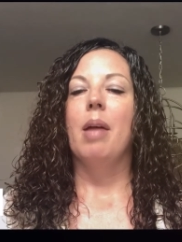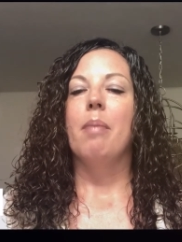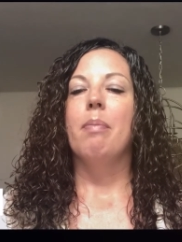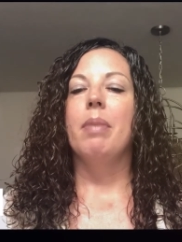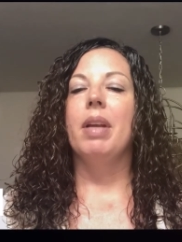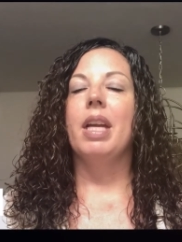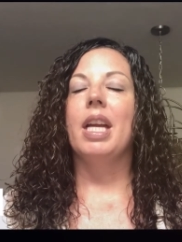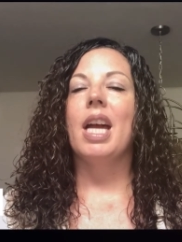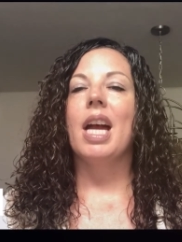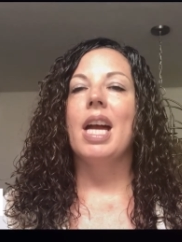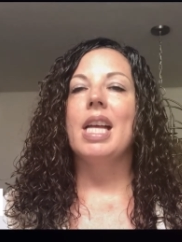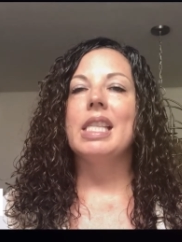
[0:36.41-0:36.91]

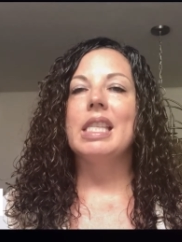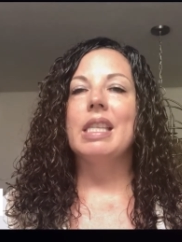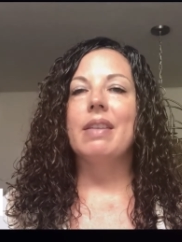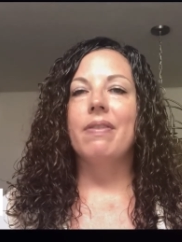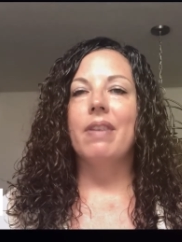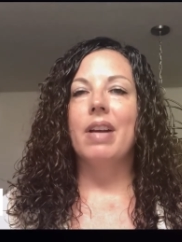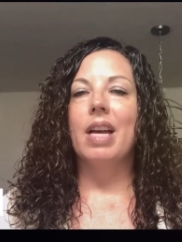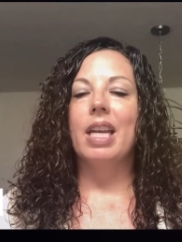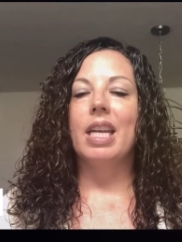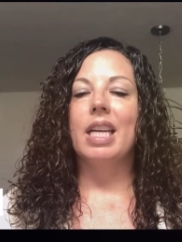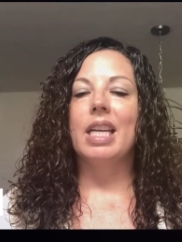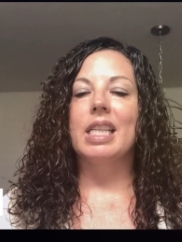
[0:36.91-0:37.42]
Because of
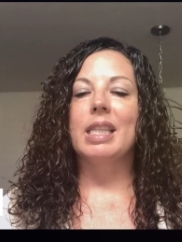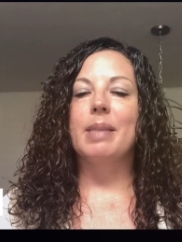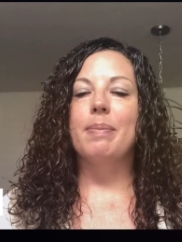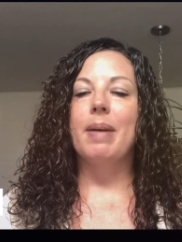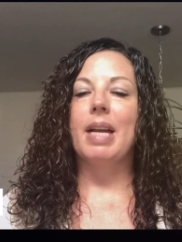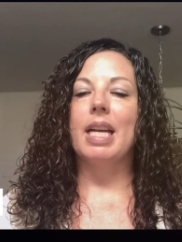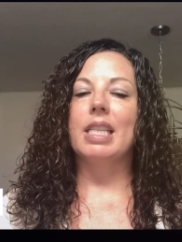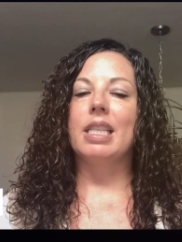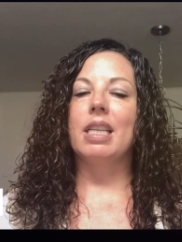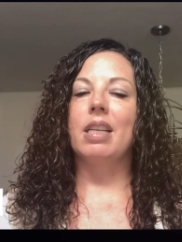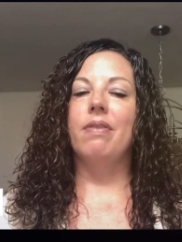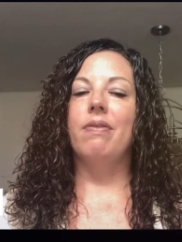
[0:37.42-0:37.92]

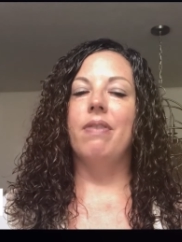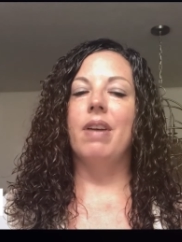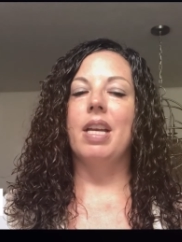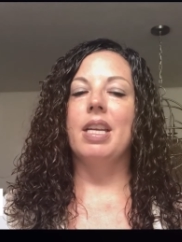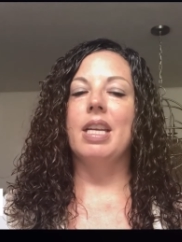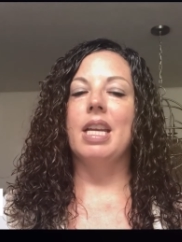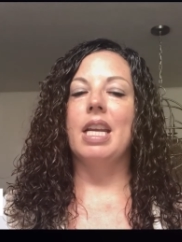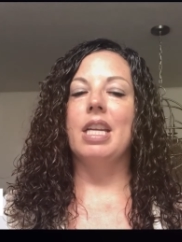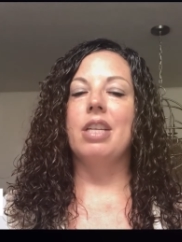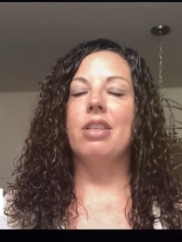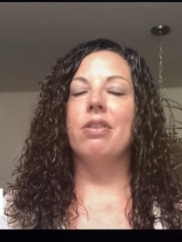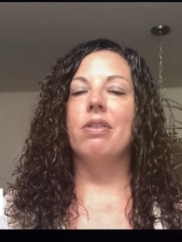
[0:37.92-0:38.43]
unexpected
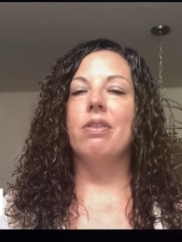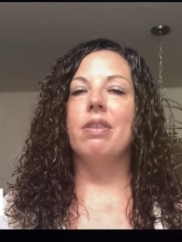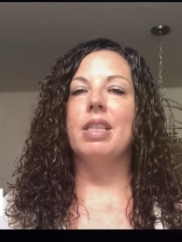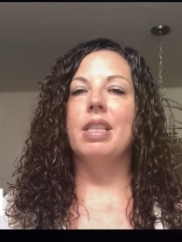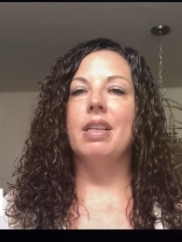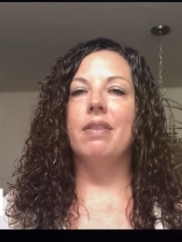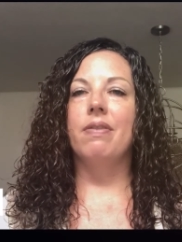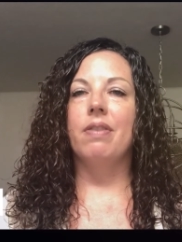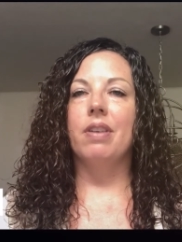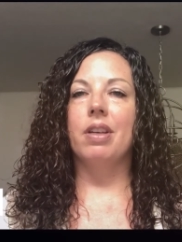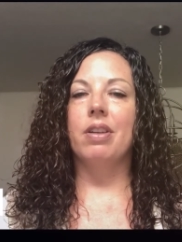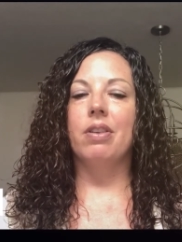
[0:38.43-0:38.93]
financial
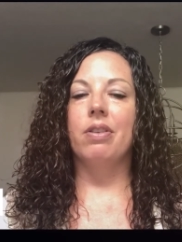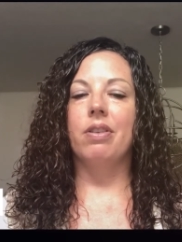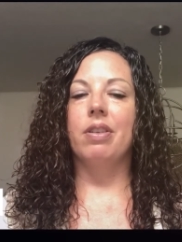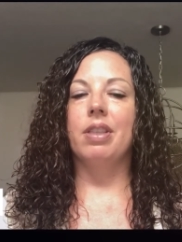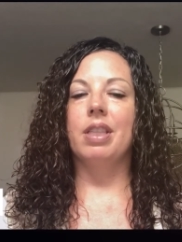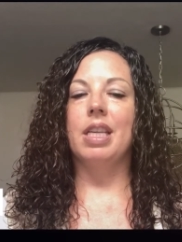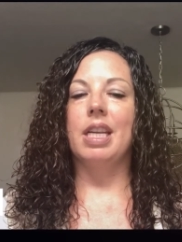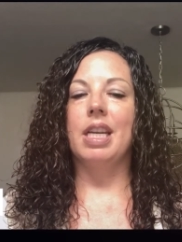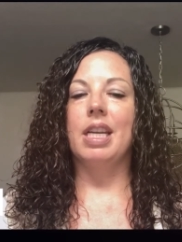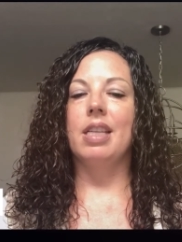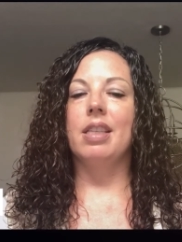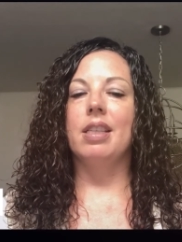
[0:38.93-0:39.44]

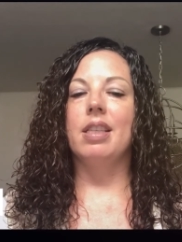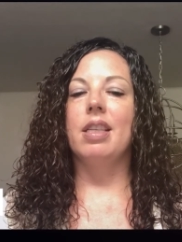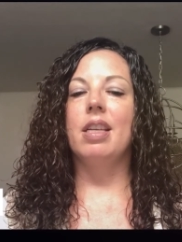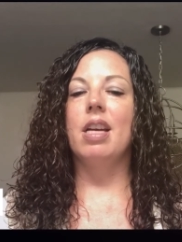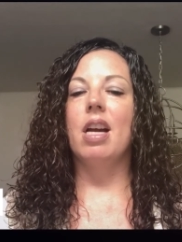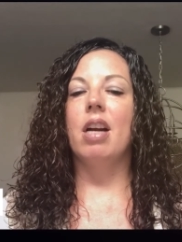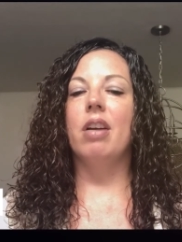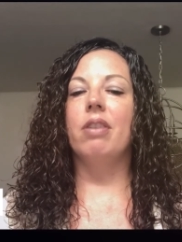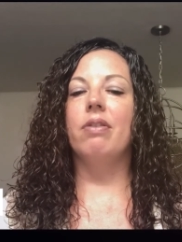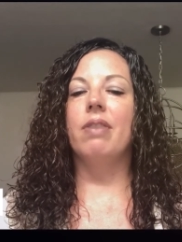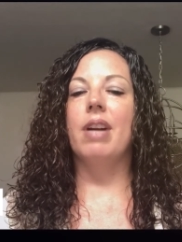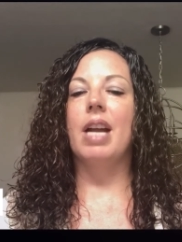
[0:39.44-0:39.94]
difficulties,
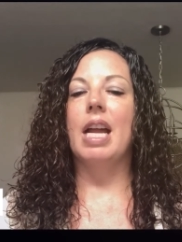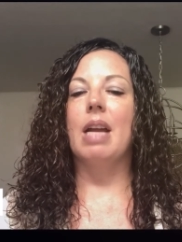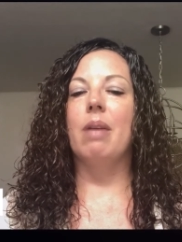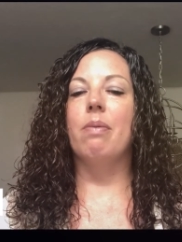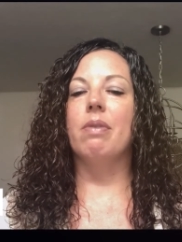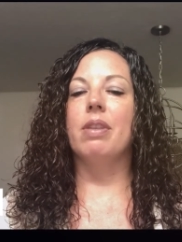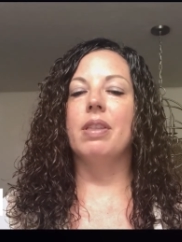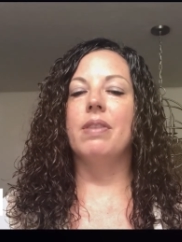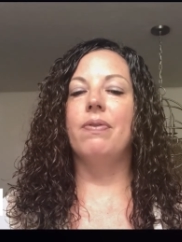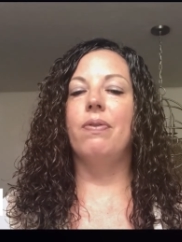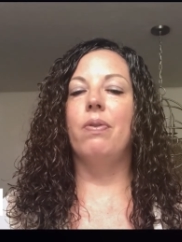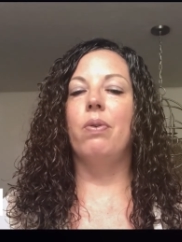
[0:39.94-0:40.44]
young Ray
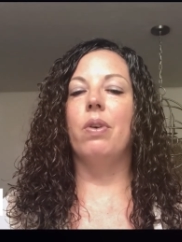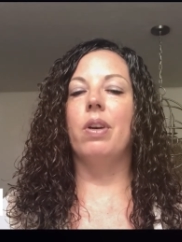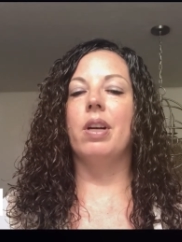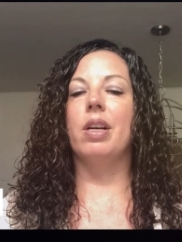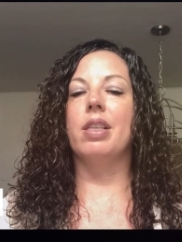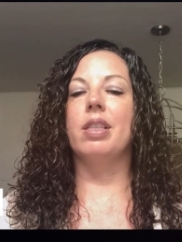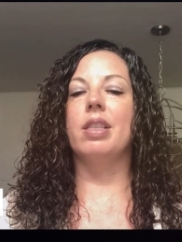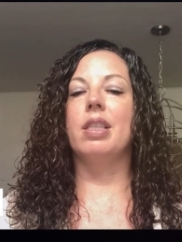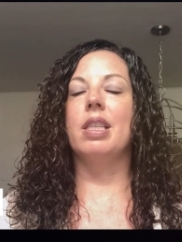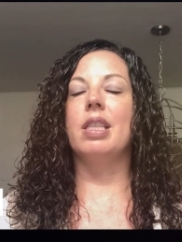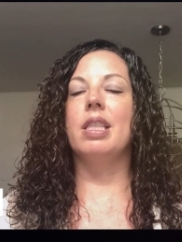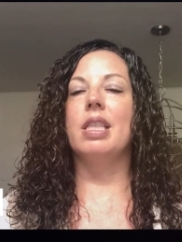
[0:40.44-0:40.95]
was
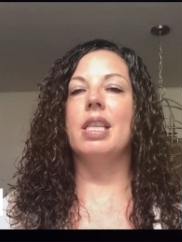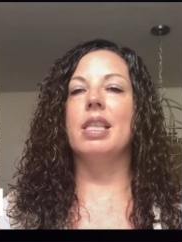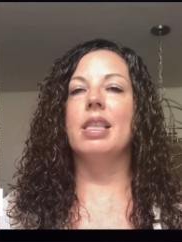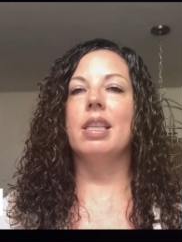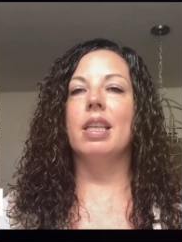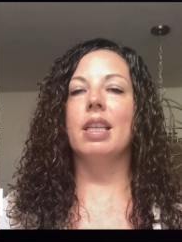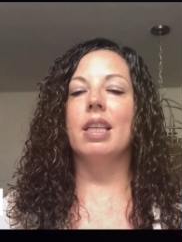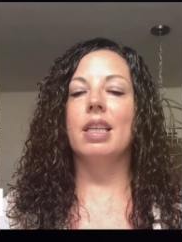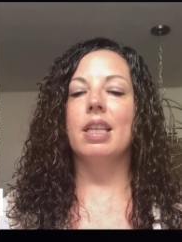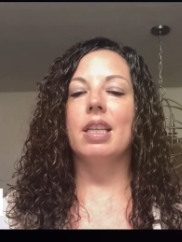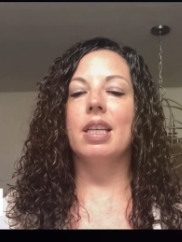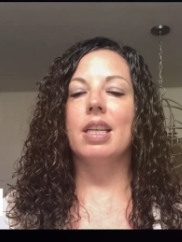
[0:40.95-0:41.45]
forced to
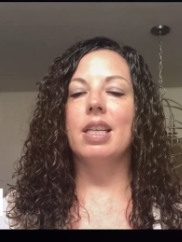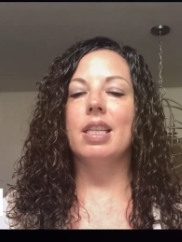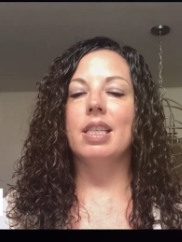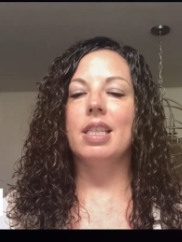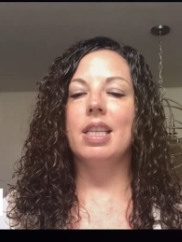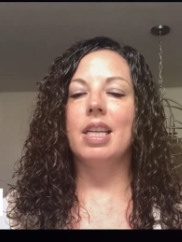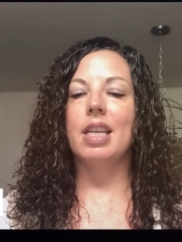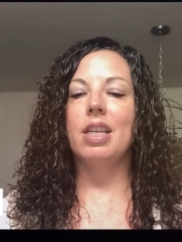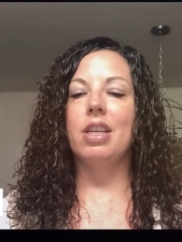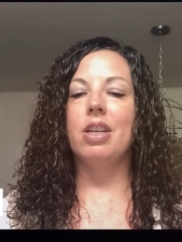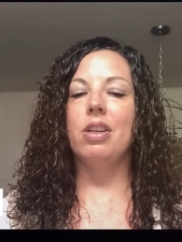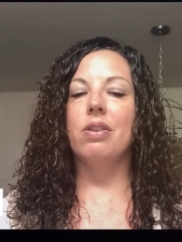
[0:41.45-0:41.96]

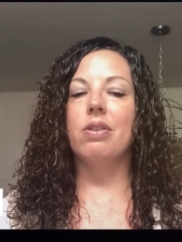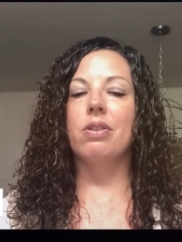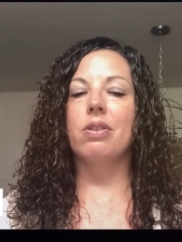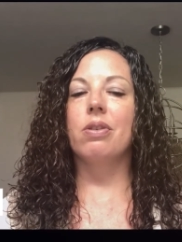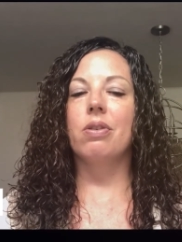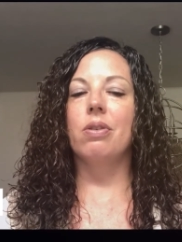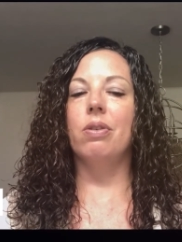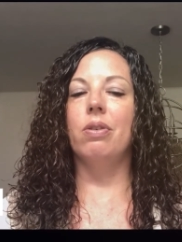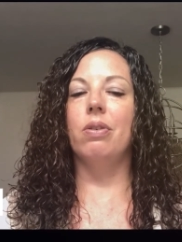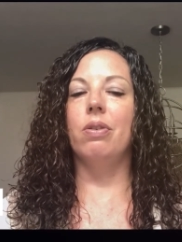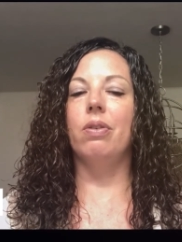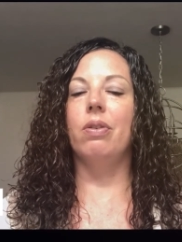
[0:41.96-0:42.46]
discontinue
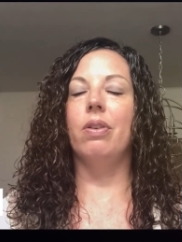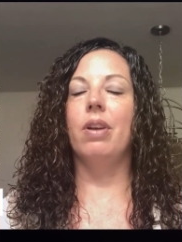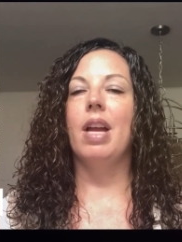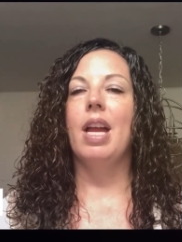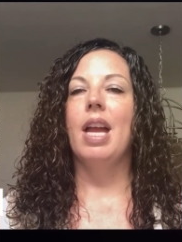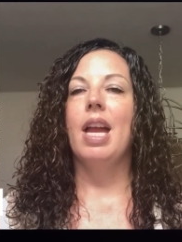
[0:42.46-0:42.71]
school